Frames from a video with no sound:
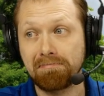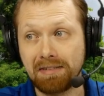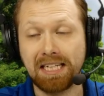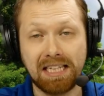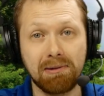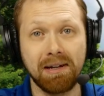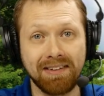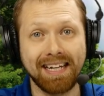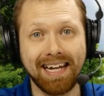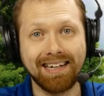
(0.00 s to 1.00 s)
I think we have
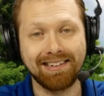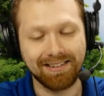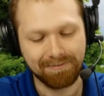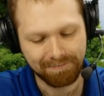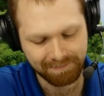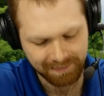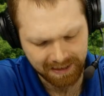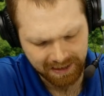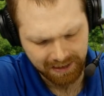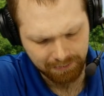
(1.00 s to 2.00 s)
a case.
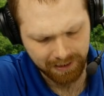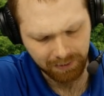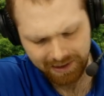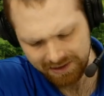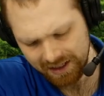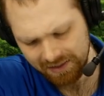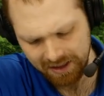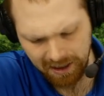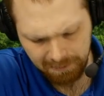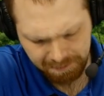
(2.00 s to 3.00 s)
But it doesn't end
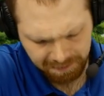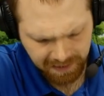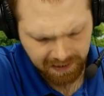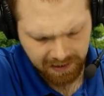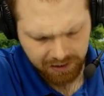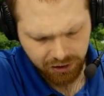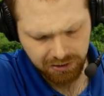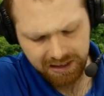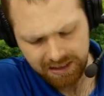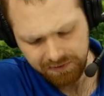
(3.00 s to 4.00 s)
there.
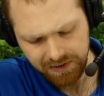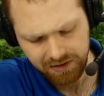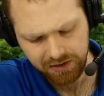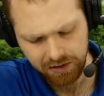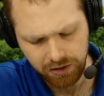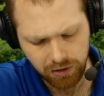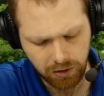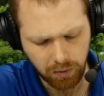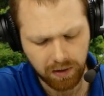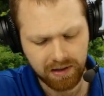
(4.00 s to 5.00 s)
Josephus,
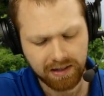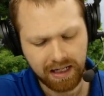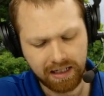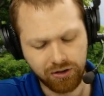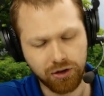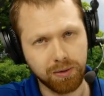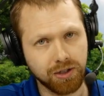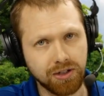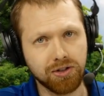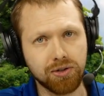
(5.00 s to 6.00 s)
who was a
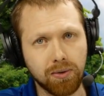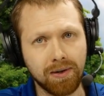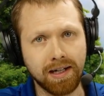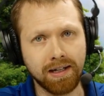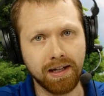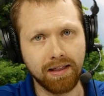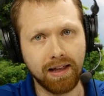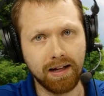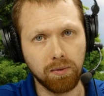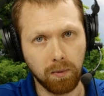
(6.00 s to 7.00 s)
Jewish historian
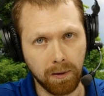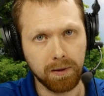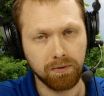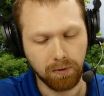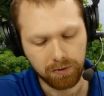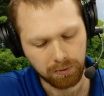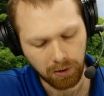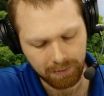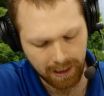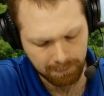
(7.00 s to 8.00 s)
that worked for the
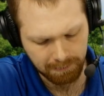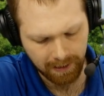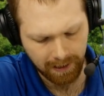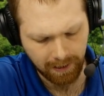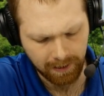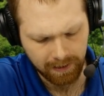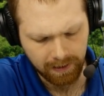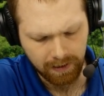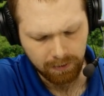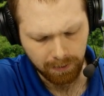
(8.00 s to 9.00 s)
Roman Empire,
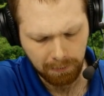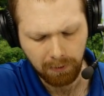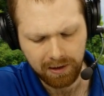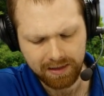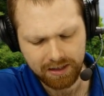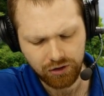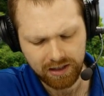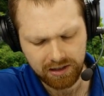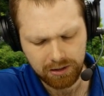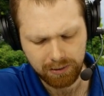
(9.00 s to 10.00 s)
reported that
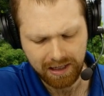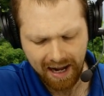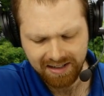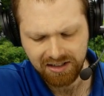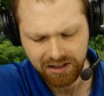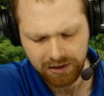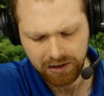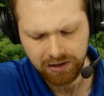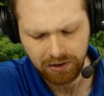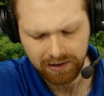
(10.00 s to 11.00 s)
Jesus was
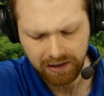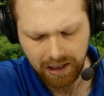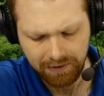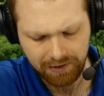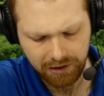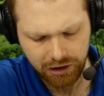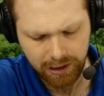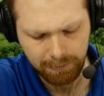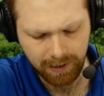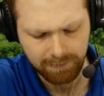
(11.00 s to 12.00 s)
executed during the
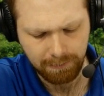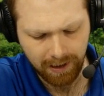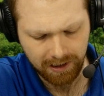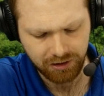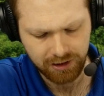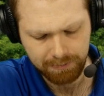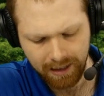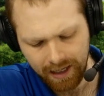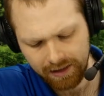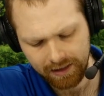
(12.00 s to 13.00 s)
governorship of Pontius
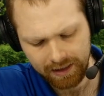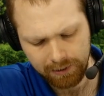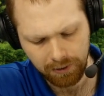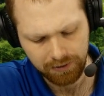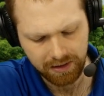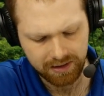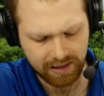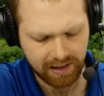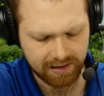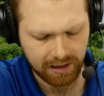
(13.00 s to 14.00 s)
Pilate. He wrote this
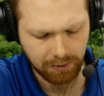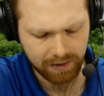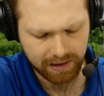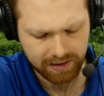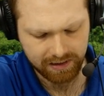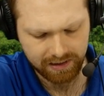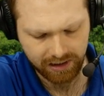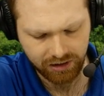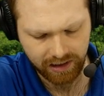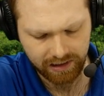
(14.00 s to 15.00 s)
in Antiquities,
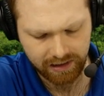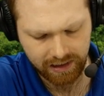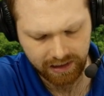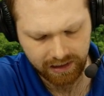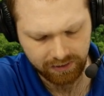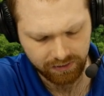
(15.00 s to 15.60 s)
section 18,